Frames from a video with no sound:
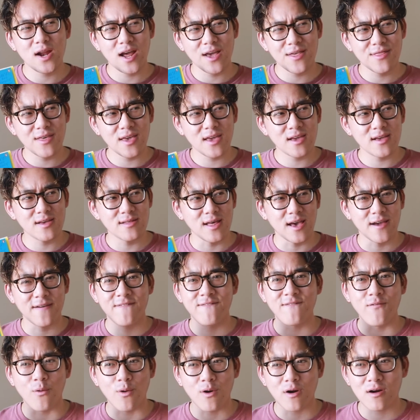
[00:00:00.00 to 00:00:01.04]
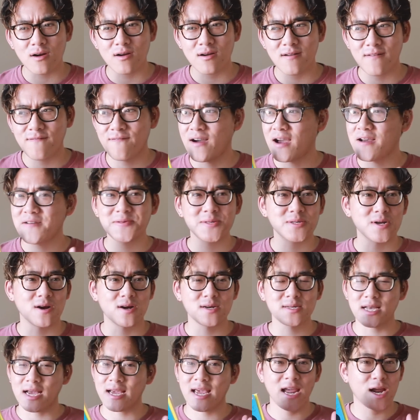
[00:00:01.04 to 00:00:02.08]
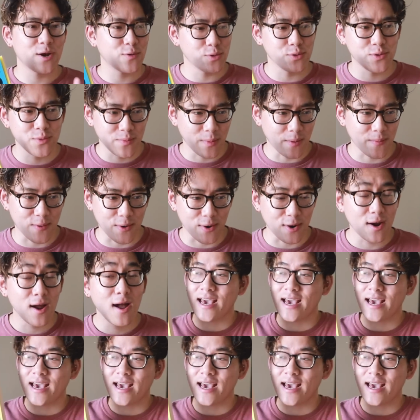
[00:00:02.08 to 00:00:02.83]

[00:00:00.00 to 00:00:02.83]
I think, like four, five stars. I can't really remember.